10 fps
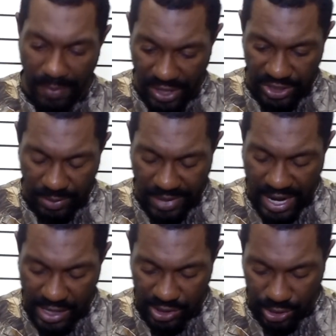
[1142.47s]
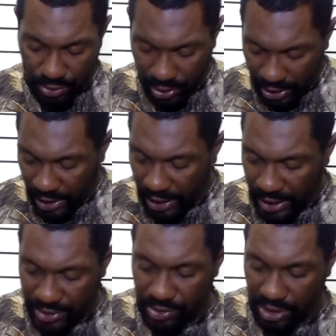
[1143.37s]
Monsterbass, you
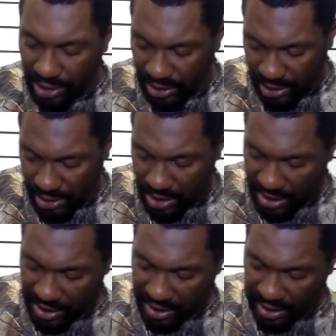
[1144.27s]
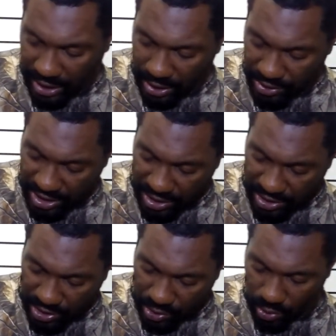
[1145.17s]
literally can go to the
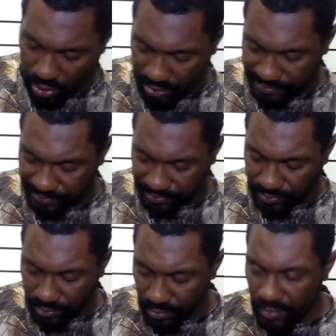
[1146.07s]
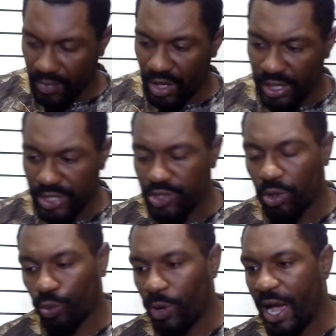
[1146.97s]
store, get
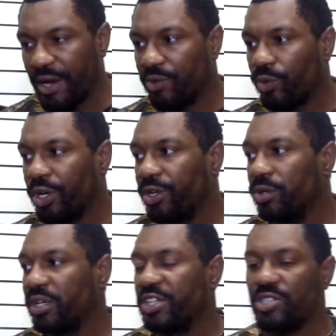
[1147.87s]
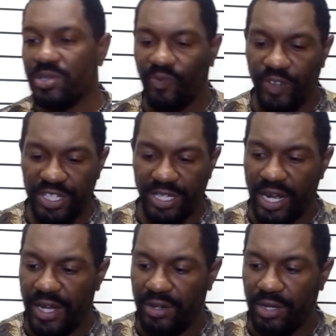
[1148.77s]
you a rod and reel, get you some fishing
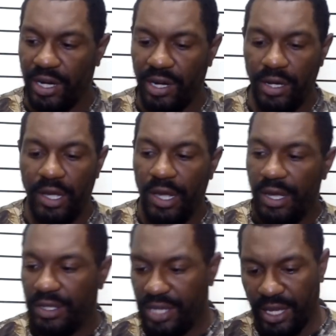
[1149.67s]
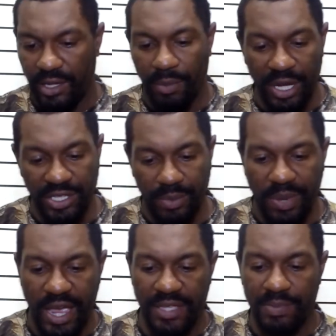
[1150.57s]
line on there, take your
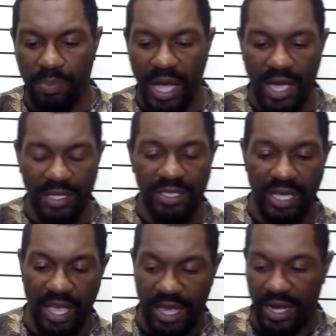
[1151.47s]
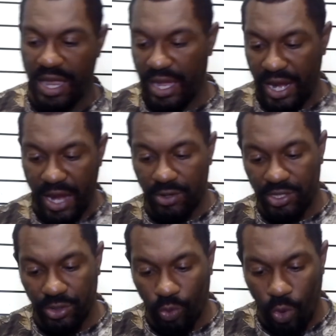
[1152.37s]
Monsterbass box, and head out
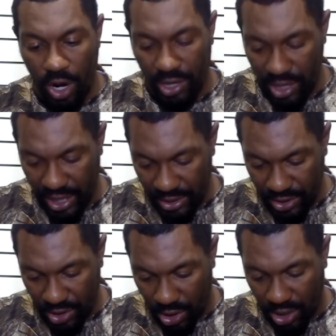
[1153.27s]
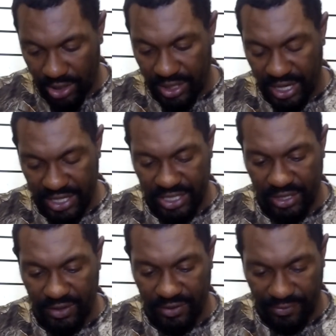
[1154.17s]
to the water and start
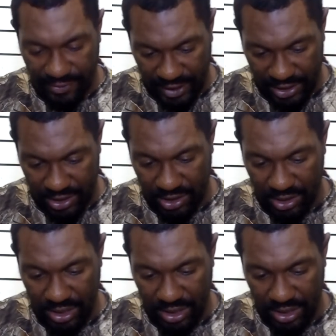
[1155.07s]
catching fish.